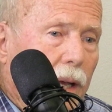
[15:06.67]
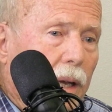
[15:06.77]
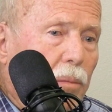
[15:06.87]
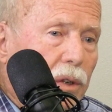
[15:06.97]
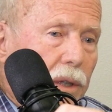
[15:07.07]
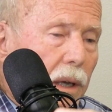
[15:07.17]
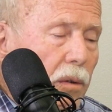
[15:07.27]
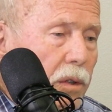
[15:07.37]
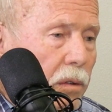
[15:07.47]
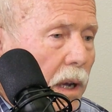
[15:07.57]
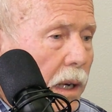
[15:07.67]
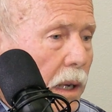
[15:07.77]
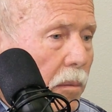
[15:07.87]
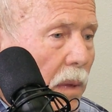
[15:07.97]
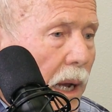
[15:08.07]
and Brazell was riding
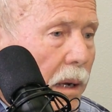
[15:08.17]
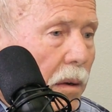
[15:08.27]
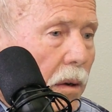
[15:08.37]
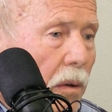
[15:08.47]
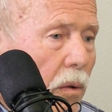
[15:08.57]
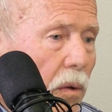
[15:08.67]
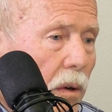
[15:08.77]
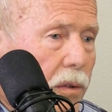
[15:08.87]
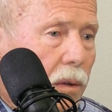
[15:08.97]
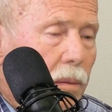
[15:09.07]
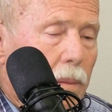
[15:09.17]
in the back on a horse.